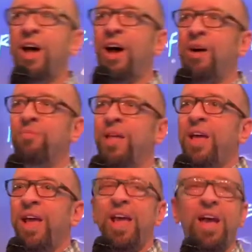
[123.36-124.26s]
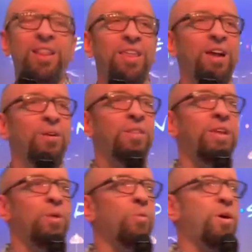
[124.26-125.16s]
Um, and there,
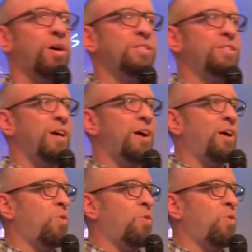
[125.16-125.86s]
there was uh,